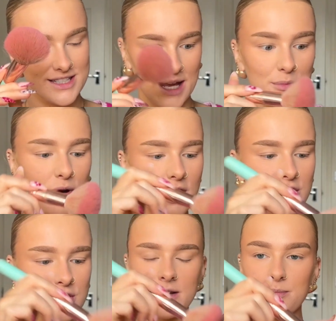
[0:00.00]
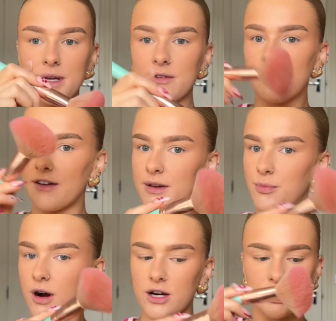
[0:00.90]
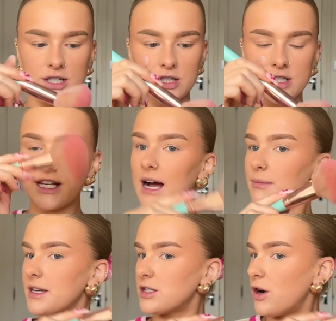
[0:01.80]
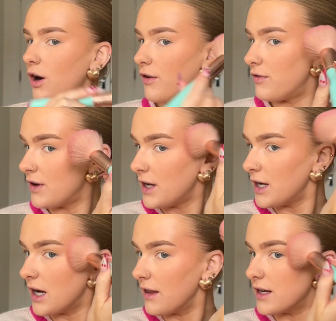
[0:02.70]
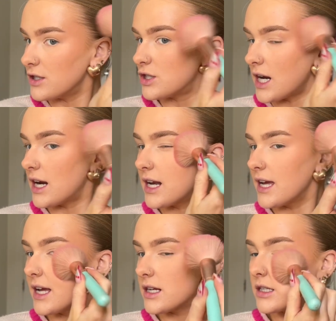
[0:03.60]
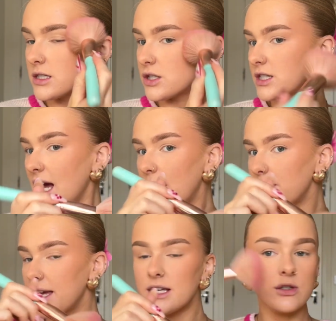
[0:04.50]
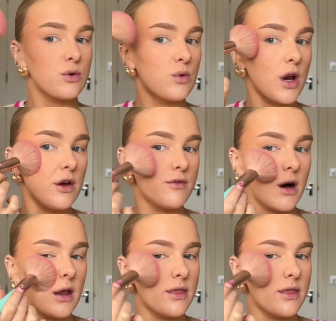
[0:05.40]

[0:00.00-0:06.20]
brush, big fluffy brush, just tap this off and then gently just tap this all over